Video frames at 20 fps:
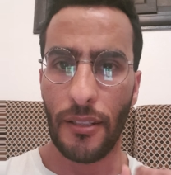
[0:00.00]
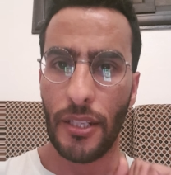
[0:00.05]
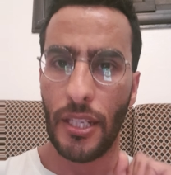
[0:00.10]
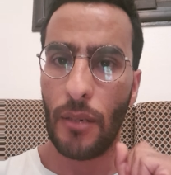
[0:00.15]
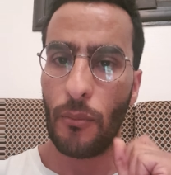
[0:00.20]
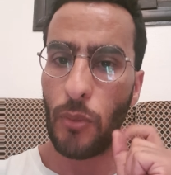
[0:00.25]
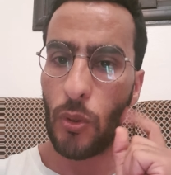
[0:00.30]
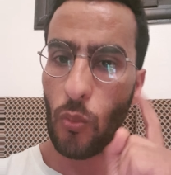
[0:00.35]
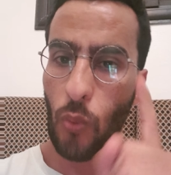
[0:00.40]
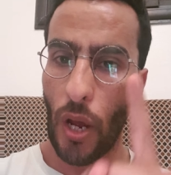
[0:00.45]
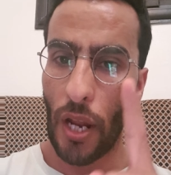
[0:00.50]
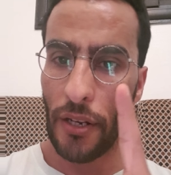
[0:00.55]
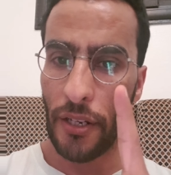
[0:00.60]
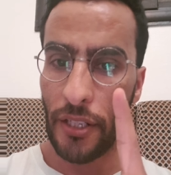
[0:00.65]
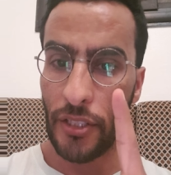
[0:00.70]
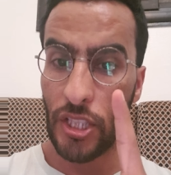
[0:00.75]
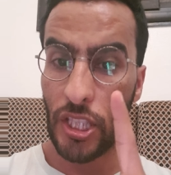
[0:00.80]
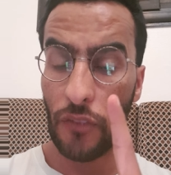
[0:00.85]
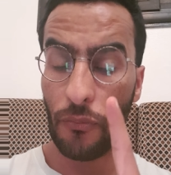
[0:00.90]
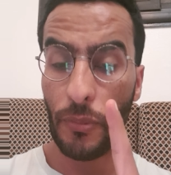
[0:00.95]
Number one,
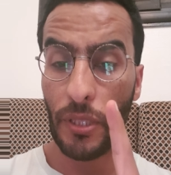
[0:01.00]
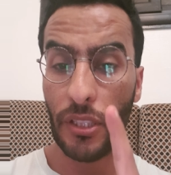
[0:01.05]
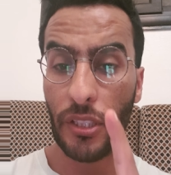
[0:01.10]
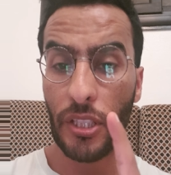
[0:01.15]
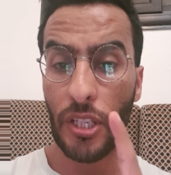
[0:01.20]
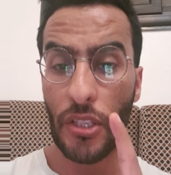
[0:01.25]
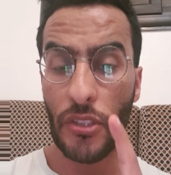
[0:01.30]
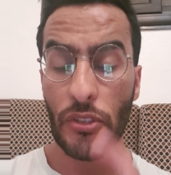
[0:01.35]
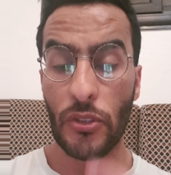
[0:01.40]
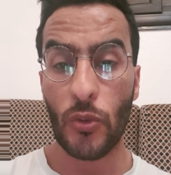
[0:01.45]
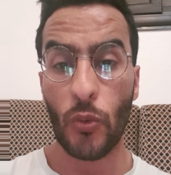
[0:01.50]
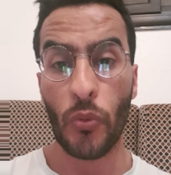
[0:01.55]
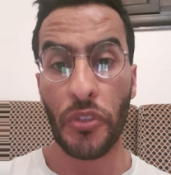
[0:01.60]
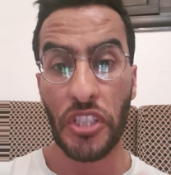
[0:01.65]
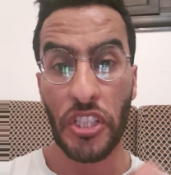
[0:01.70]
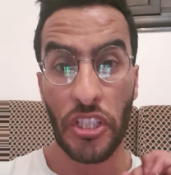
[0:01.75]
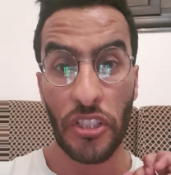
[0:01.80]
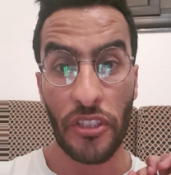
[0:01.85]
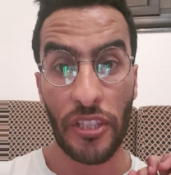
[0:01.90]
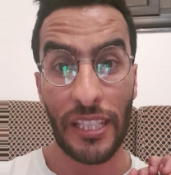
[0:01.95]
achievement test, which
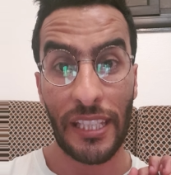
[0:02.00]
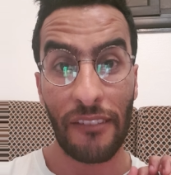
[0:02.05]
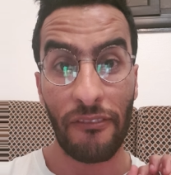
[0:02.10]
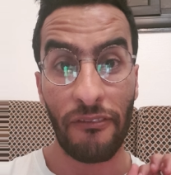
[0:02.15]
is the